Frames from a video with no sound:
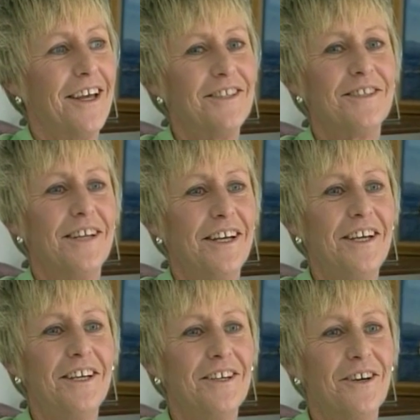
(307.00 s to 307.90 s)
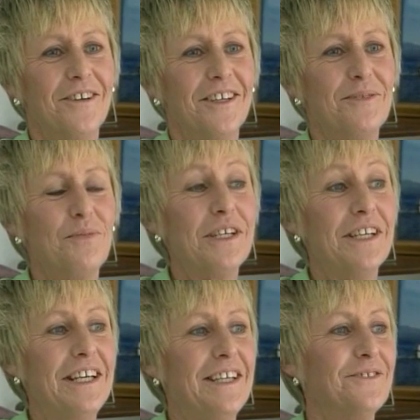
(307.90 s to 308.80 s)
His, and he had no, his bare
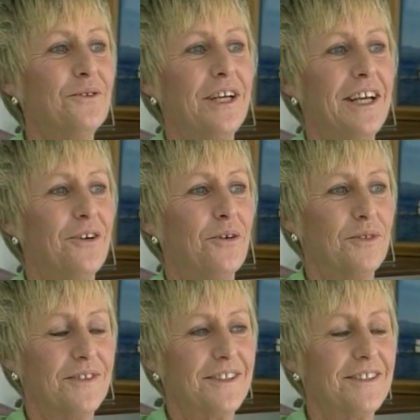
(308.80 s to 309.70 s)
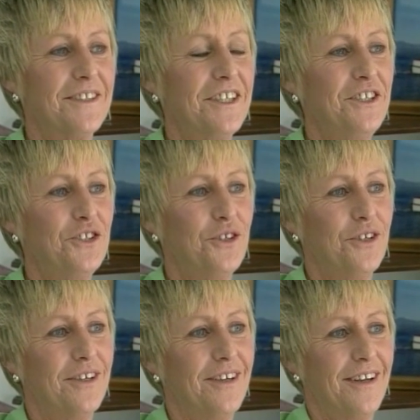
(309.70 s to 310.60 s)
legs, all he had on was this
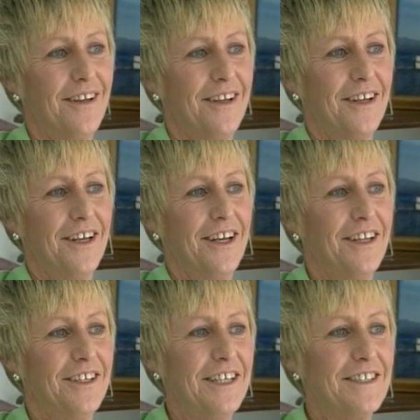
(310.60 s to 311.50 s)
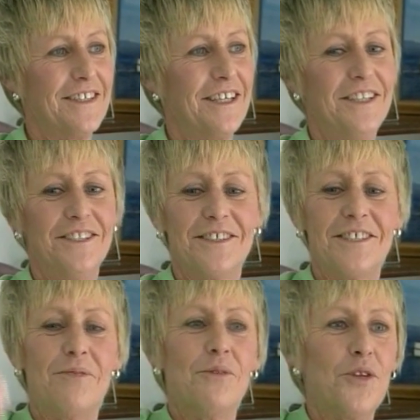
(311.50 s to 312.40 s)
t-shirt and the next thing he
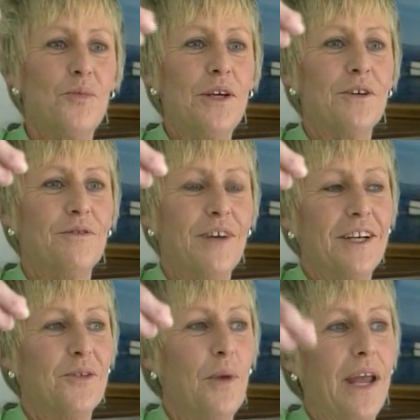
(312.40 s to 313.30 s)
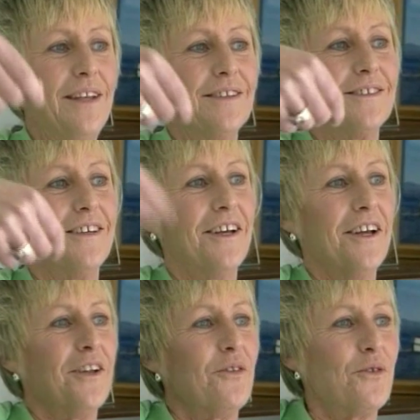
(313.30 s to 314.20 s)
just up with a pair of underpants
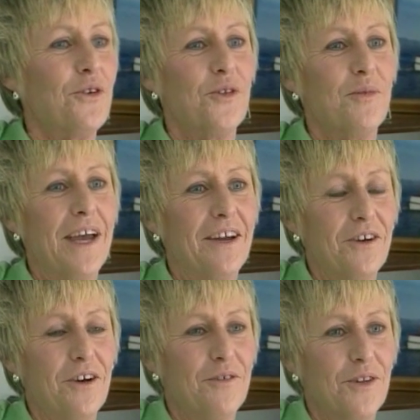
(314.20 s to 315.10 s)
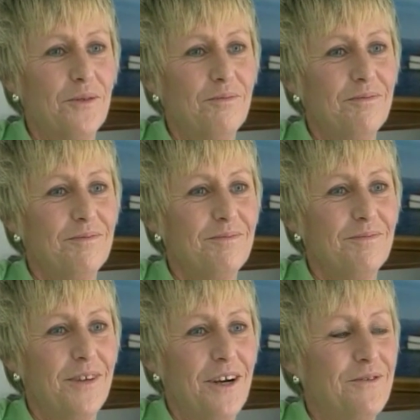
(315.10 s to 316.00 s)
and threw them out over the
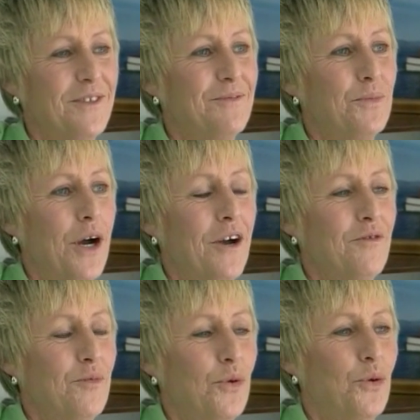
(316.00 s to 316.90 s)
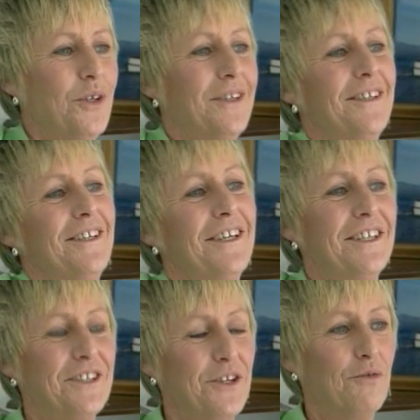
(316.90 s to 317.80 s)
over the, overboard
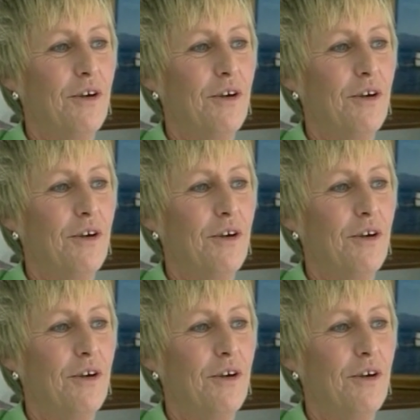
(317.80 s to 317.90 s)
into the